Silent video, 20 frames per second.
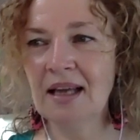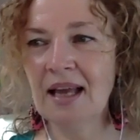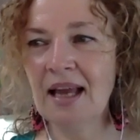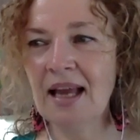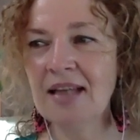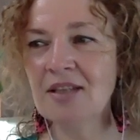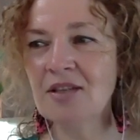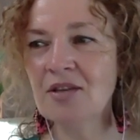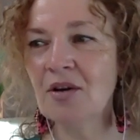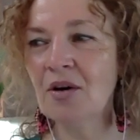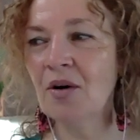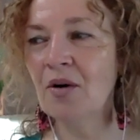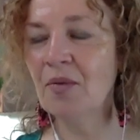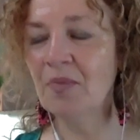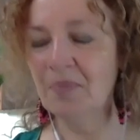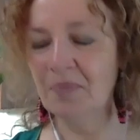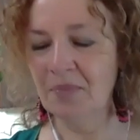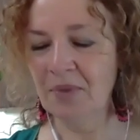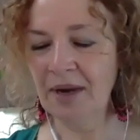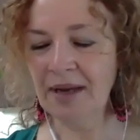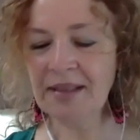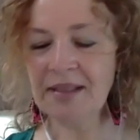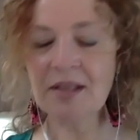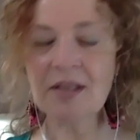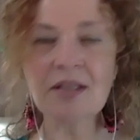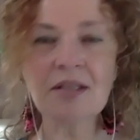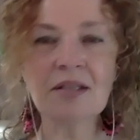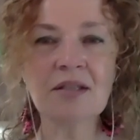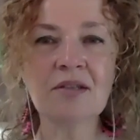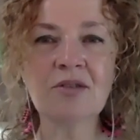And so
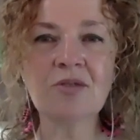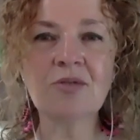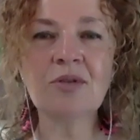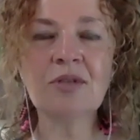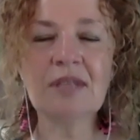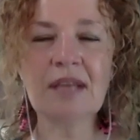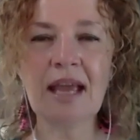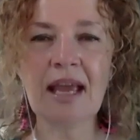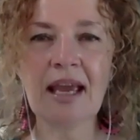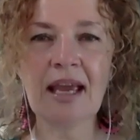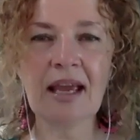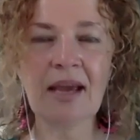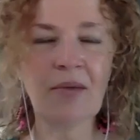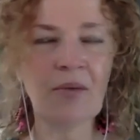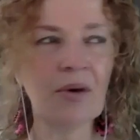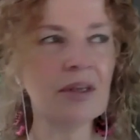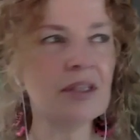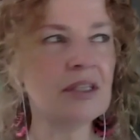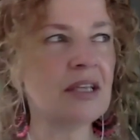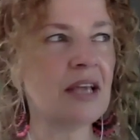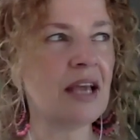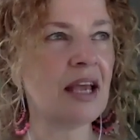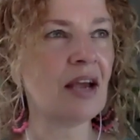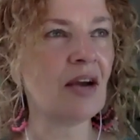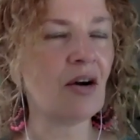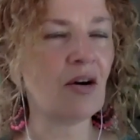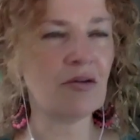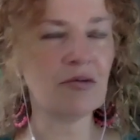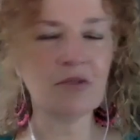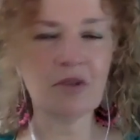practice today, one day
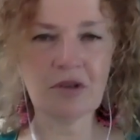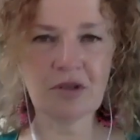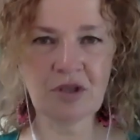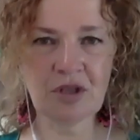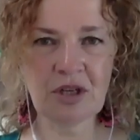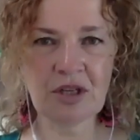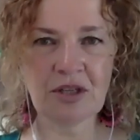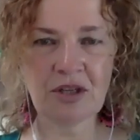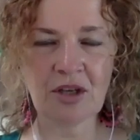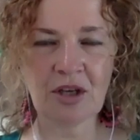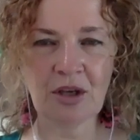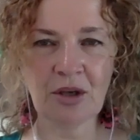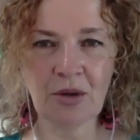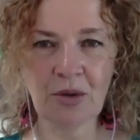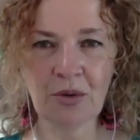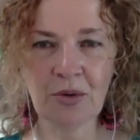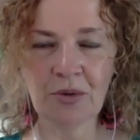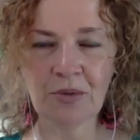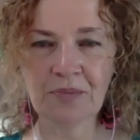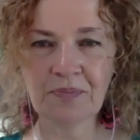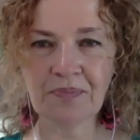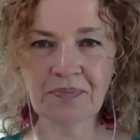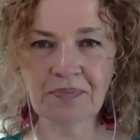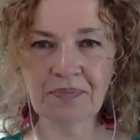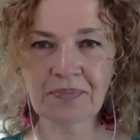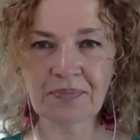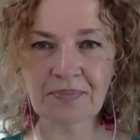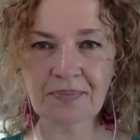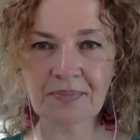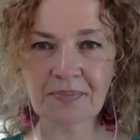of not judging you,
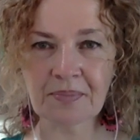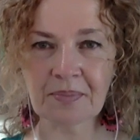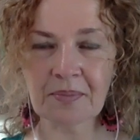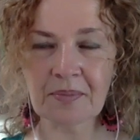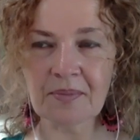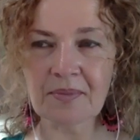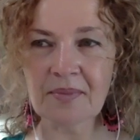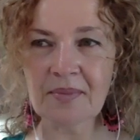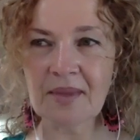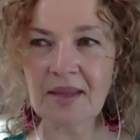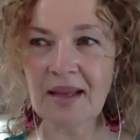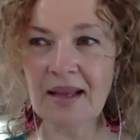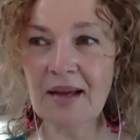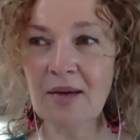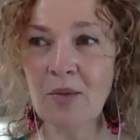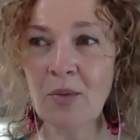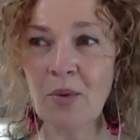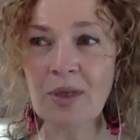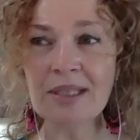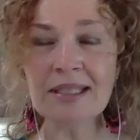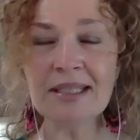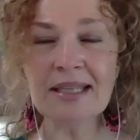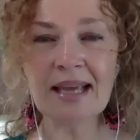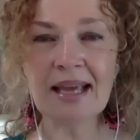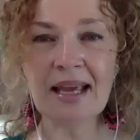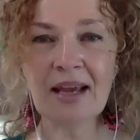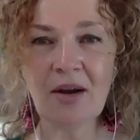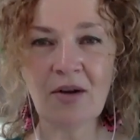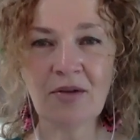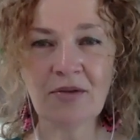one
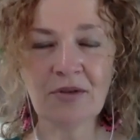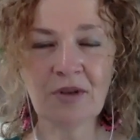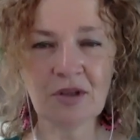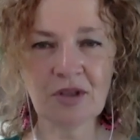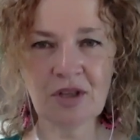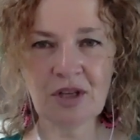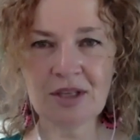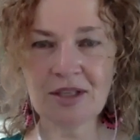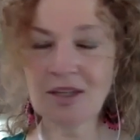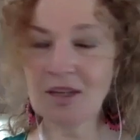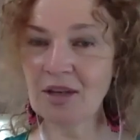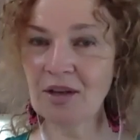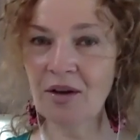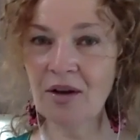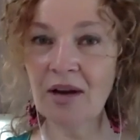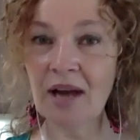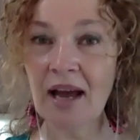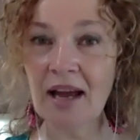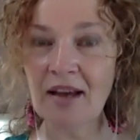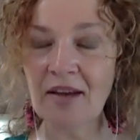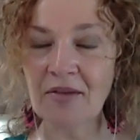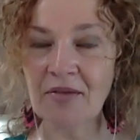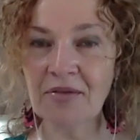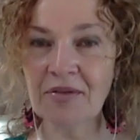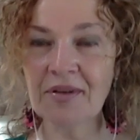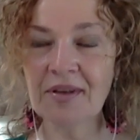day of not judging your life.